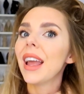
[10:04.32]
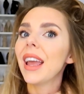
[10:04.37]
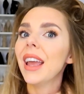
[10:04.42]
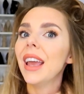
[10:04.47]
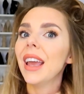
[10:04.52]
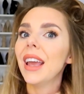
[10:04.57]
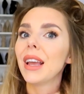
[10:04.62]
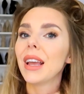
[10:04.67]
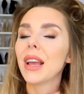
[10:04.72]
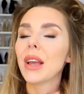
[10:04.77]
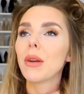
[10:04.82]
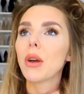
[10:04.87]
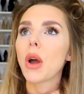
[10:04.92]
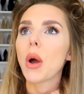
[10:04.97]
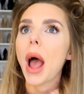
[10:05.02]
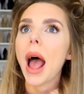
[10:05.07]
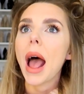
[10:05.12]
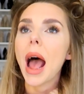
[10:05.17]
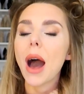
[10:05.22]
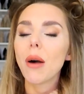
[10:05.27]
it
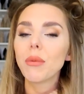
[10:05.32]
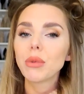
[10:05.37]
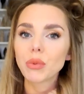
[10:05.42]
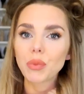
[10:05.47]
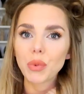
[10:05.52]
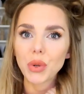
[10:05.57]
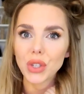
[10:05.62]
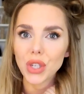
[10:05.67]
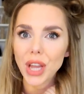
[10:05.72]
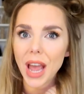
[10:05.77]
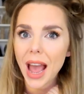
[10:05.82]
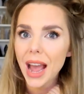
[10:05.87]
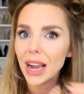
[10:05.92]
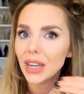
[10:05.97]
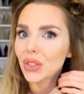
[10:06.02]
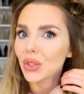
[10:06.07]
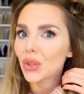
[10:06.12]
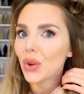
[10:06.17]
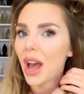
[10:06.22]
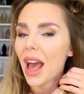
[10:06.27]
helps
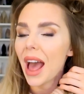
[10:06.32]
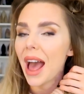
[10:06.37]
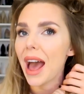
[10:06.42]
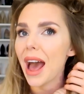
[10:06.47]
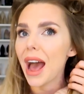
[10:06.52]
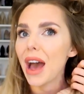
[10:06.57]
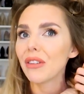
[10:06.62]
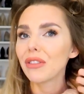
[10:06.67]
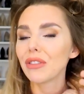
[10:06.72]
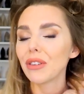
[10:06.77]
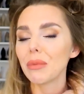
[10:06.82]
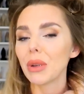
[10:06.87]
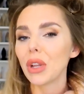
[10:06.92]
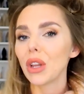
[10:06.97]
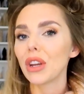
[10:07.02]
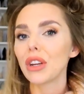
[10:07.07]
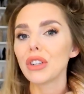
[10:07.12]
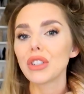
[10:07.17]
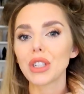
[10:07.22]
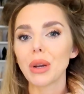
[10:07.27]
protect your hair from a
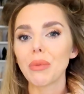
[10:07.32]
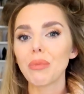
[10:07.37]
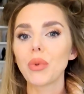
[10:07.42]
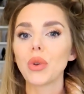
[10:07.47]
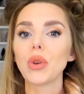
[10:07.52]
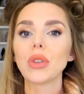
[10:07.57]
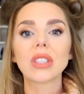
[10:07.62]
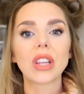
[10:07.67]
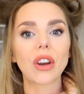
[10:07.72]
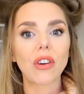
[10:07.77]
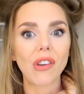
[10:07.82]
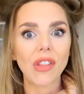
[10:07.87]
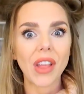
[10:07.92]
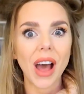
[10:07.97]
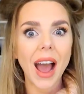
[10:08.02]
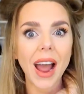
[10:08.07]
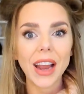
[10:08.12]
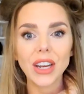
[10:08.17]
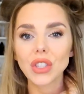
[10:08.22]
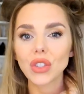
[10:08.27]
lot of shampoos that are on
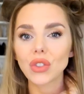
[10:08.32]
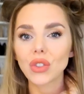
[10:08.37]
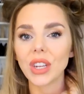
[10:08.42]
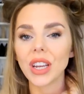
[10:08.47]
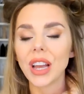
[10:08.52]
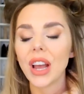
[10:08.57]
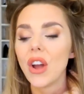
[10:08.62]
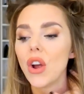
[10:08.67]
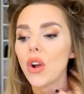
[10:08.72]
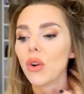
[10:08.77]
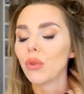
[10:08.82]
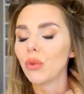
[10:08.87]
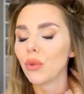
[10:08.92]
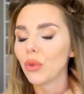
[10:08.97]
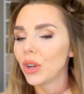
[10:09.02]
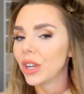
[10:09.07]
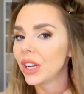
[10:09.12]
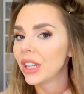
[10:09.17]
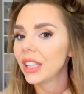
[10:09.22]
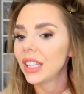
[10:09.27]
the high street,
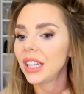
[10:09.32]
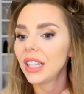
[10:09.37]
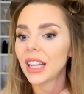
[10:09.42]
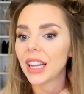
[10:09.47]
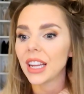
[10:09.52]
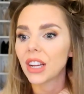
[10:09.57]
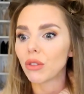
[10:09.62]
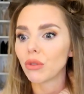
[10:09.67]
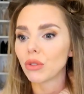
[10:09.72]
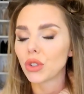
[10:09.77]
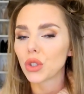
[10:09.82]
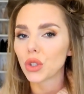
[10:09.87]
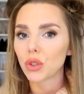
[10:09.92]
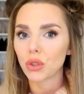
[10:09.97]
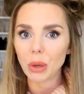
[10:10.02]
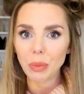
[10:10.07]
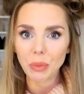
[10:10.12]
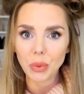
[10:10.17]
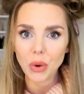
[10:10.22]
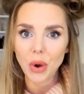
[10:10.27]
really like
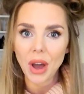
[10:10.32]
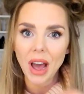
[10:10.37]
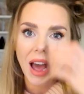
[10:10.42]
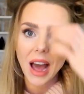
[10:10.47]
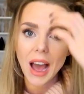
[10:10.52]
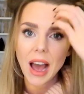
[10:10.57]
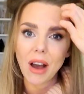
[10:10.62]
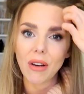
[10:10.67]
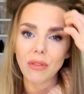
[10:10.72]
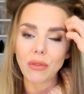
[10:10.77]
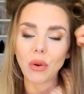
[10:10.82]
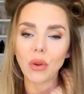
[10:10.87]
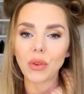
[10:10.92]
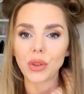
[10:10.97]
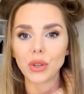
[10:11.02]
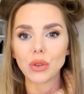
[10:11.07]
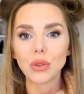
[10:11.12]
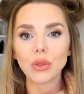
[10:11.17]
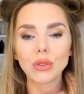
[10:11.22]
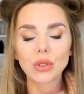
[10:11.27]
strip your hair of all
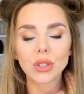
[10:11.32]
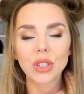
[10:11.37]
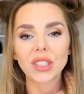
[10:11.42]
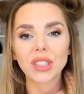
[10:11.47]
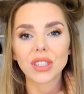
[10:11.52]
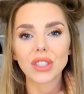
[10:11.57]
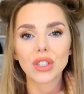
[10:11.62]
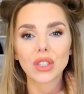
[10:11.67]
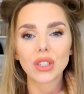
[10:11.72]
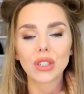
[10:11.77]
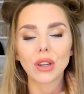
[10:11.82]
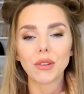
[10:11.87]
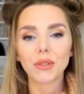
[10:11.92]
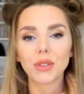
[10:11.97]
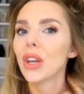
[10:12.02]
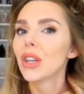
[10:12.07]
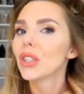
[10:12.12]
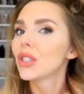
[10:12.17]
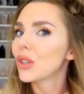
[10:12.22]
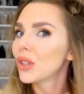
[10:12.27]
the nutrients and
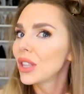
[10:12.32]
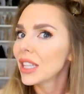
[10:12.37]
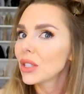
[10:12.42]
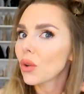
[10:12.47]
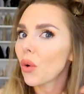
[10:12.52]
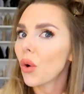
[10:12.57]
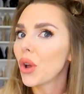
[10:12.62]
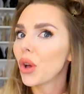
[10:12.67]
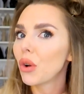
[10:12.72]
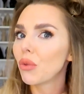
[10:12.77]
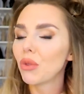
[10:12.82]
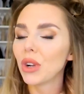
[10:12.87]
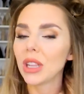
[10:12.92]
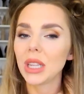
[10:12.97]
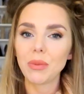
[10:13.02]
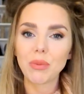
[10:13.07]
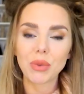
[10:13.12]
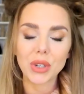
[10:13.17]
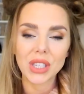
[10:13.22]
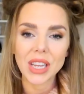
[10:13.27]
stuff. So this oil
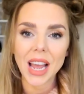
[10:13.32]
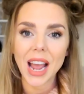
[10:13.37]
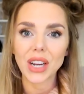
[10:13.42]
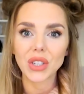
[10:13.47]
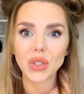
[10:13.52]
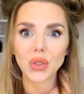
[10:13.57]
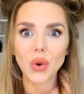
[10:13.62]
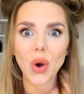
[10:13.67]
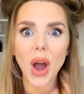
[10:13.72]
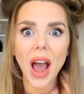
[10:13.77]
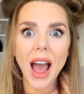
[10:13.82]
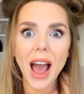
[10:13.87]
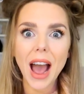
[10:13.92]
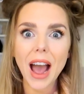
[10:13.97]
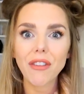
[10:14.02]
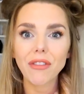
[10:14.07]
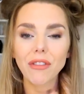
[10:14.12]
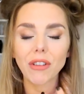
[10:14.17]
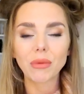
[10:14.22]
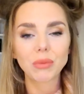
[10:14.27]
really protects your
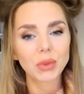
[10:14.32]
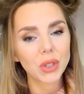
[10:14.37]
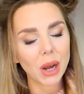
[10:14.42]
hair from